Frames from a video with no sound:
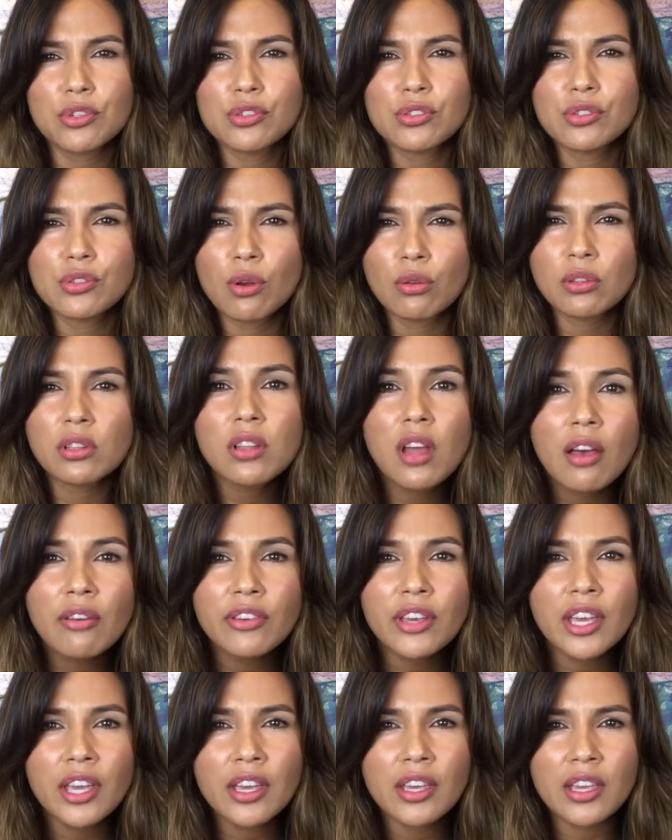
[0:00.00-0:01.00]
just so
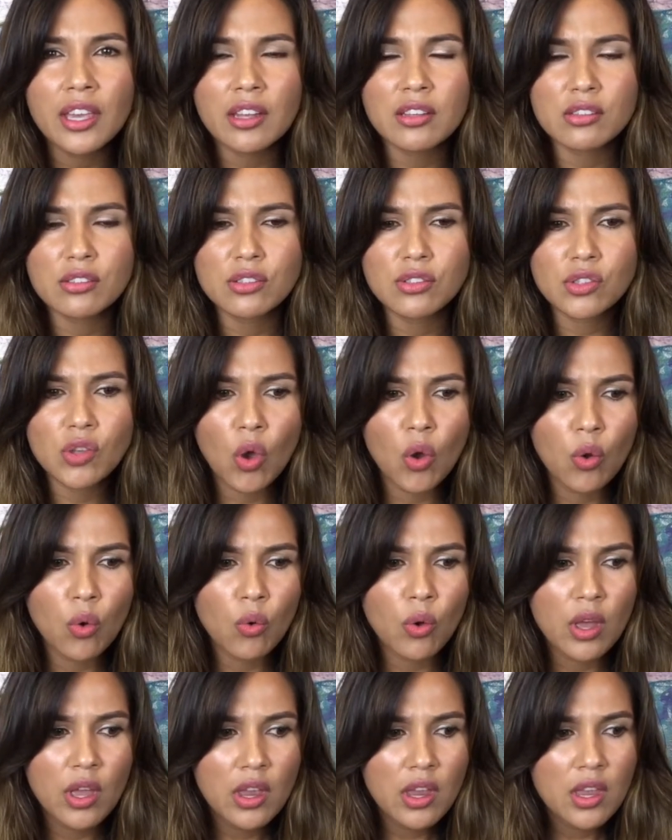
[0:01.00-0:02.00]
loving and
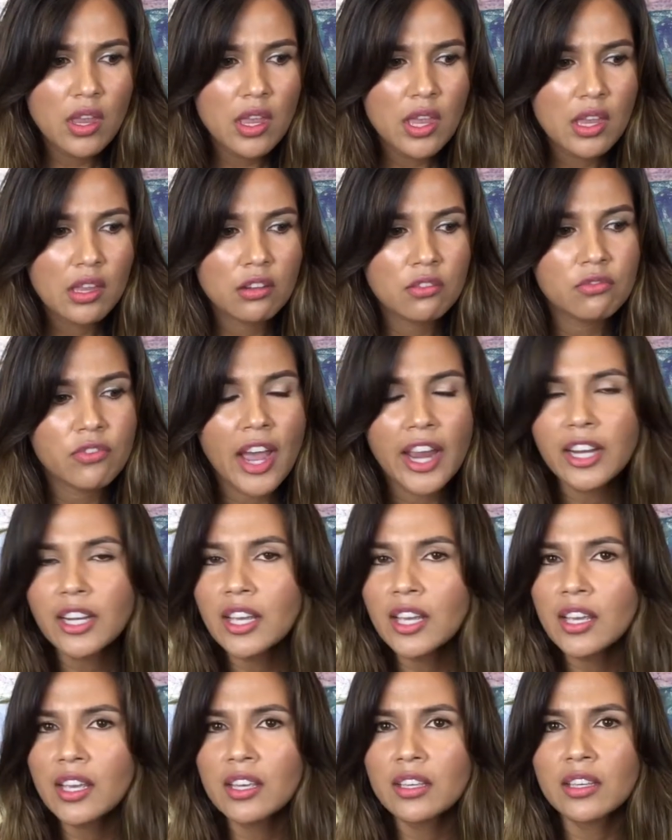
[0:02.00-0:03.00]
so
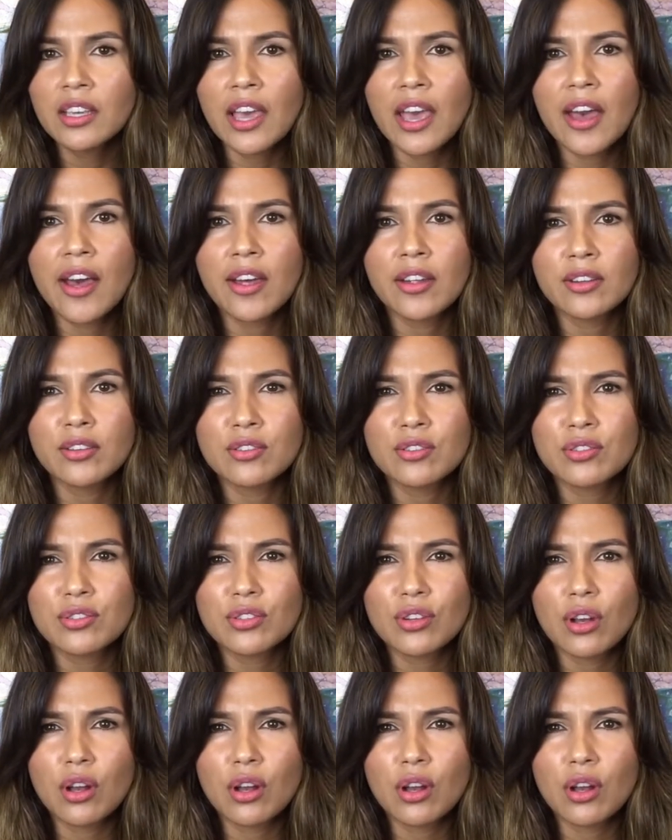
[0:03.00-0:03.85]
inviting, and